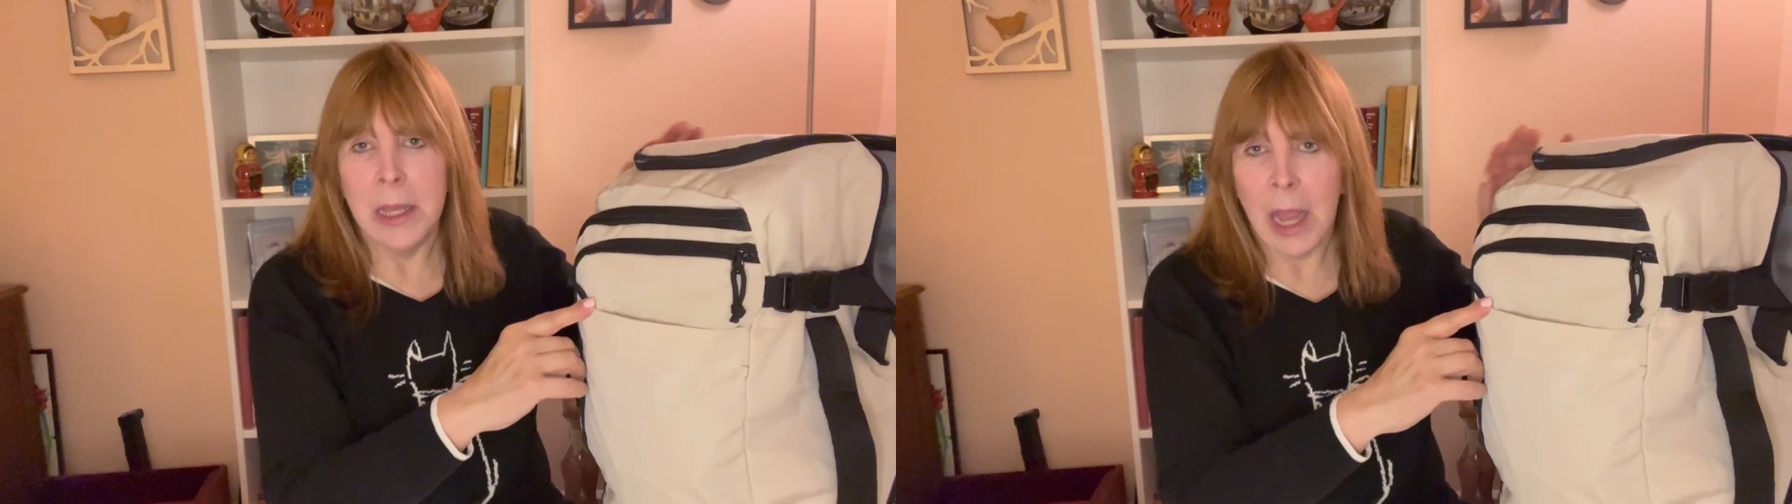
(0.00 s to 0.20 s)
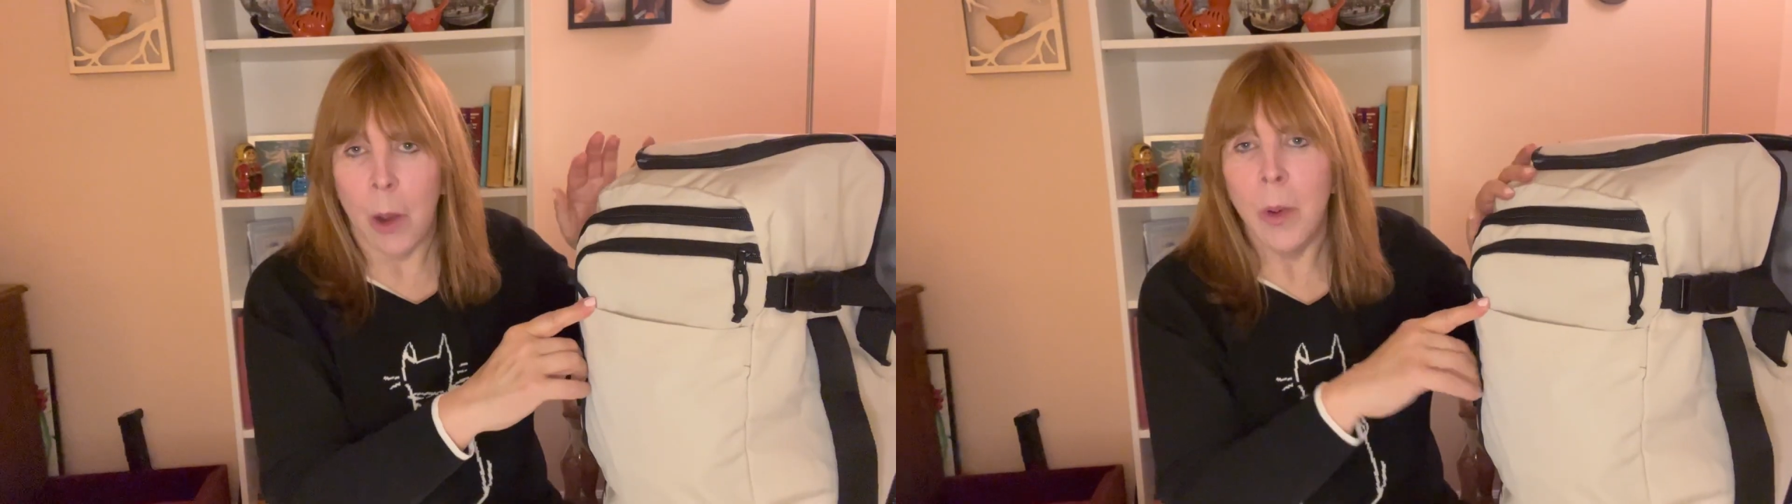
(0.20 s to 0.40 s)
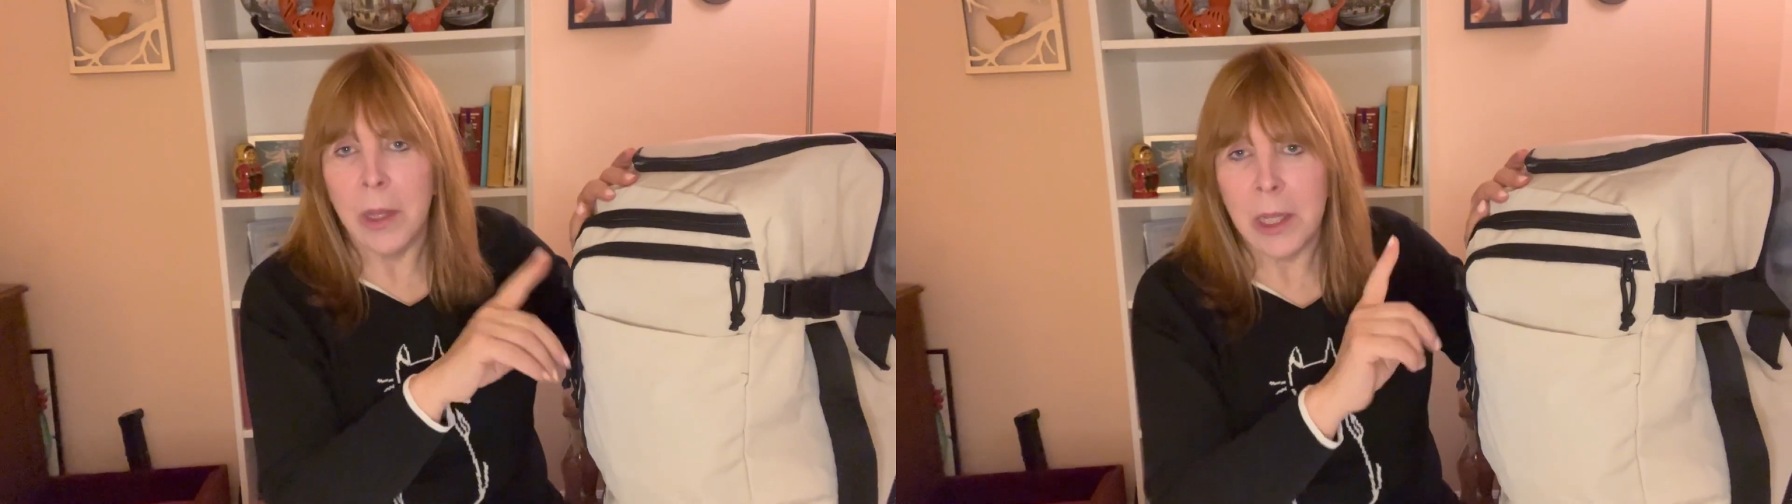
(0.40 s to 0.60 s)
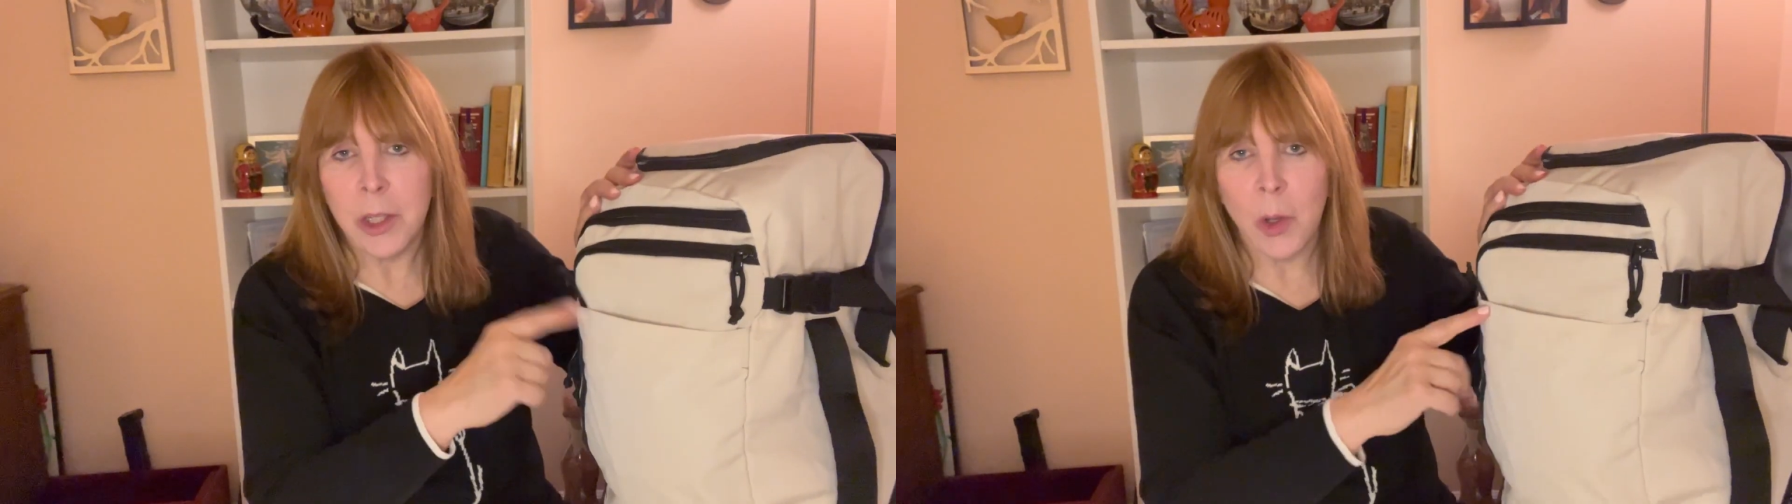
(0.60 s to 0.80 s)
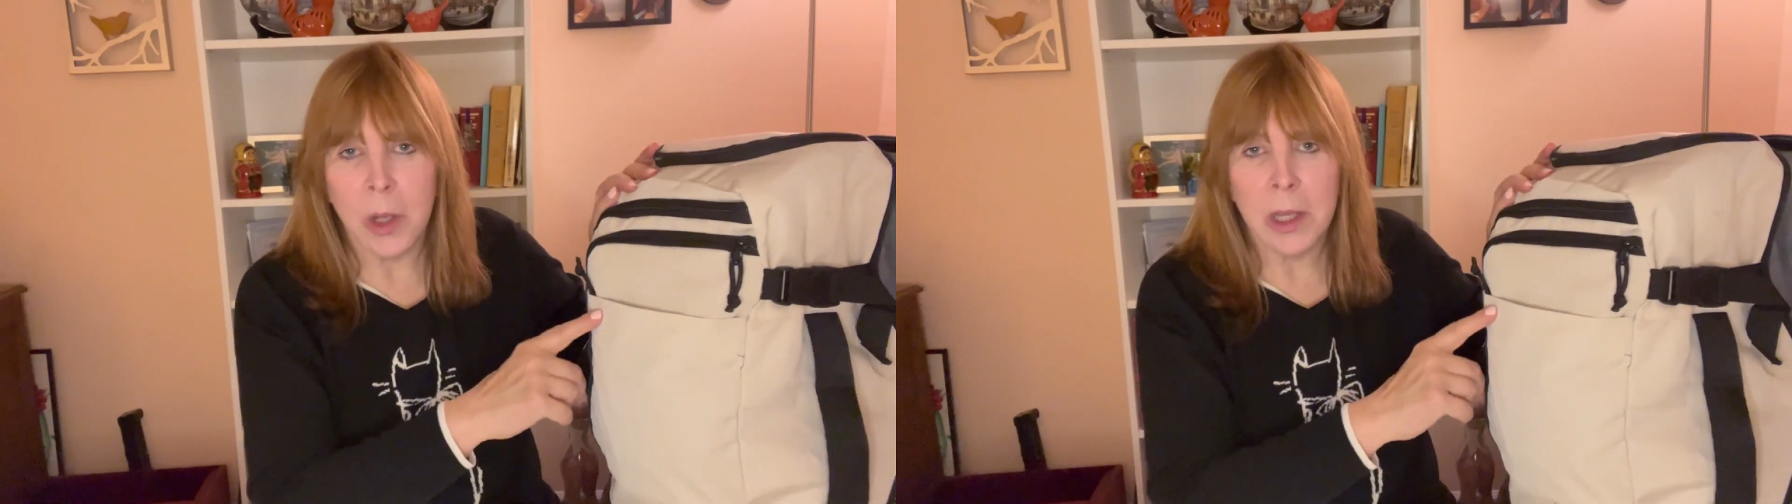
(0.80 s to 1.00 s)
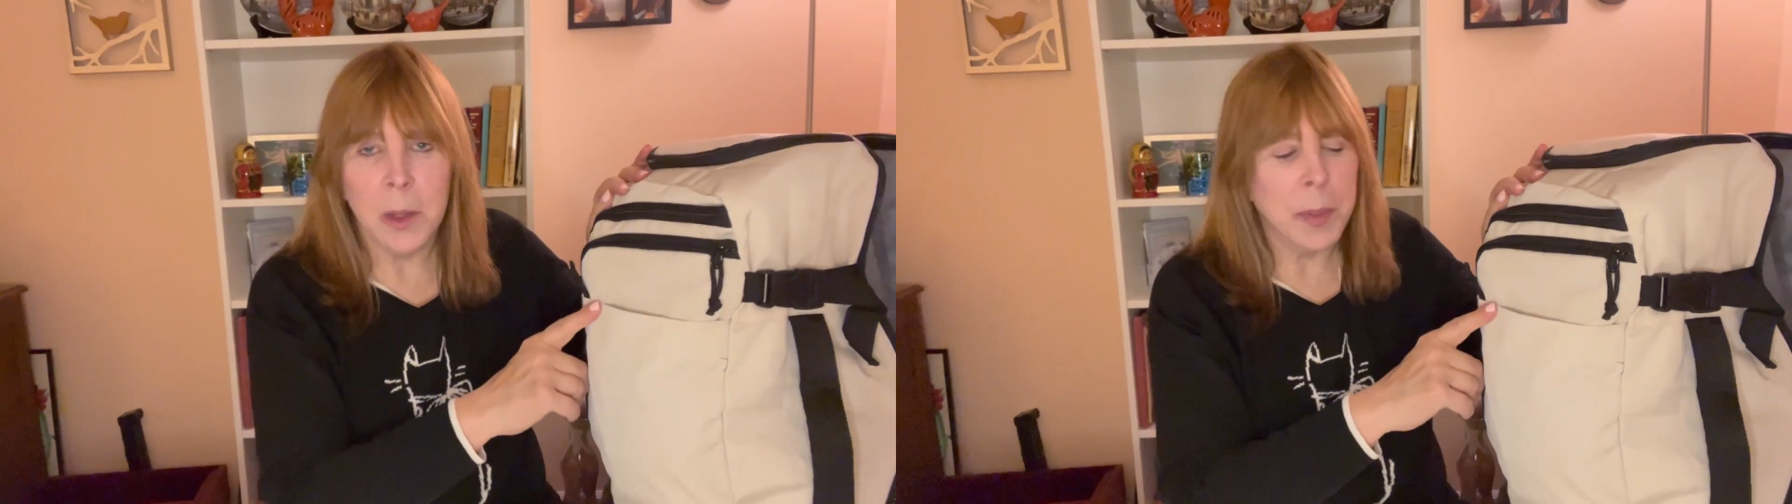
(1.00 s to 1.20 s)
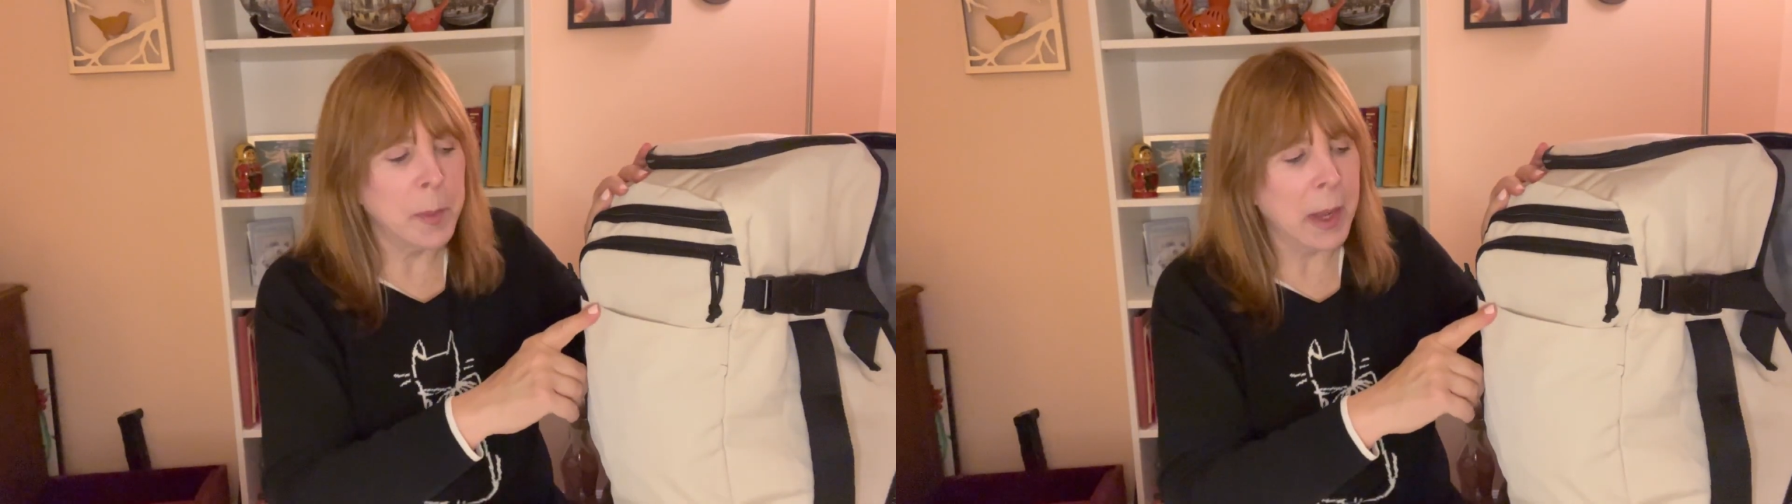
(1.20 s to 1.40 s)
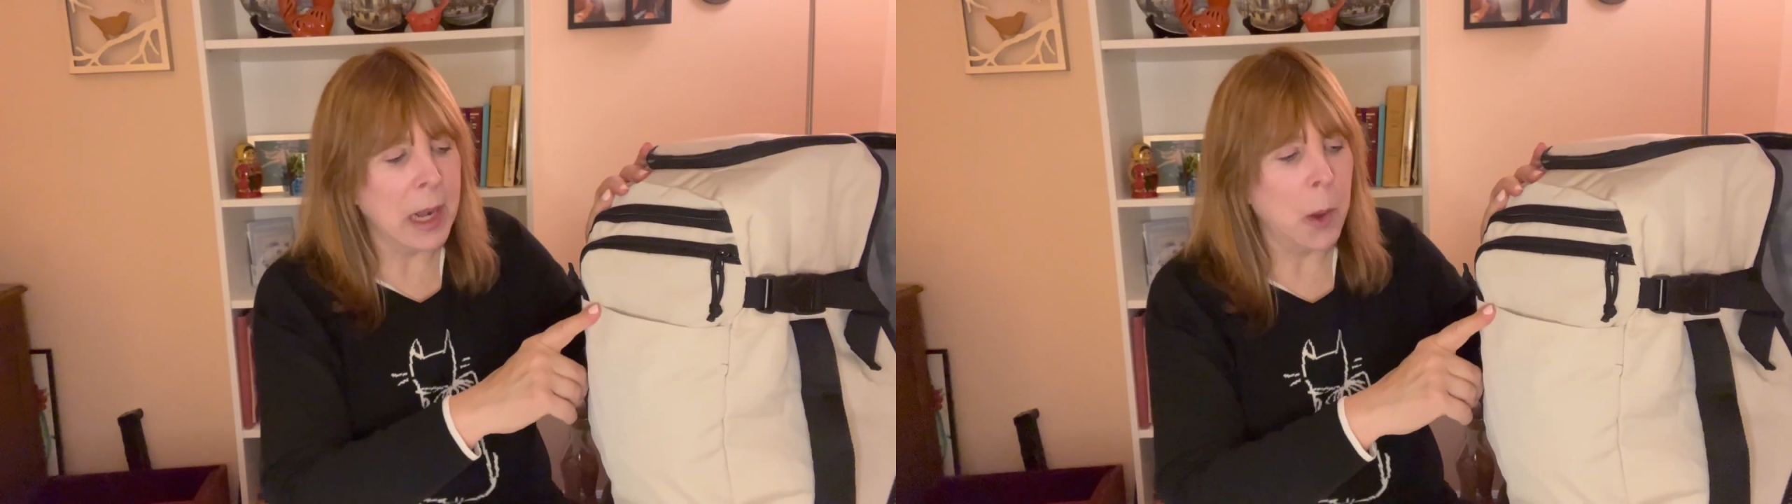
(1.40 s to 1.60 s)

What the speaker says: Now, let's talk a little bit about